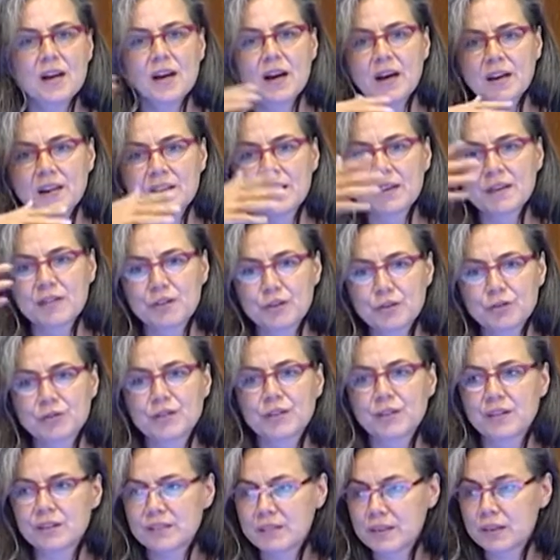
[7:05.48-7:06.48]
And that
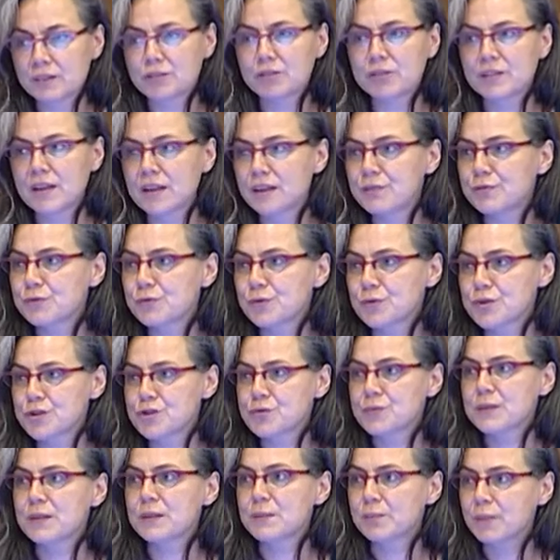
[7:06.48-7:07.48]
goes on until today, of
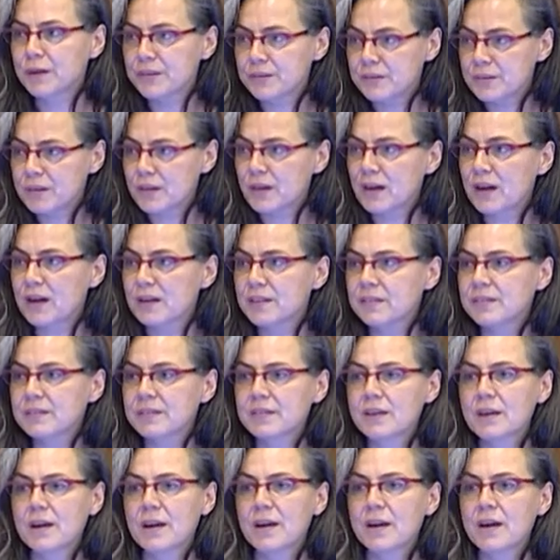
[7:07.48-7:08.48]
course, with the
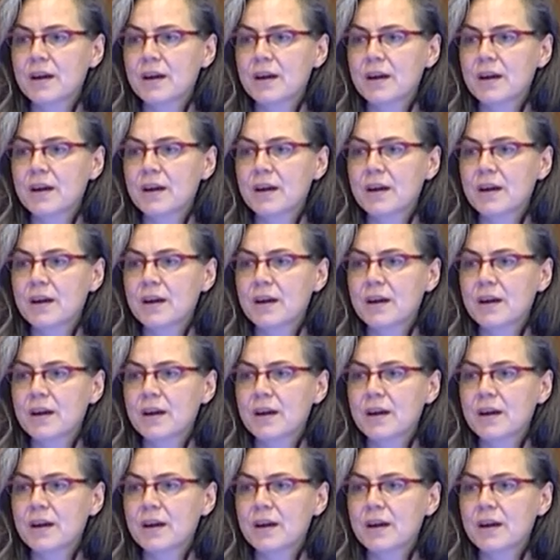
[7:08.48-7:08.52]
mondialized,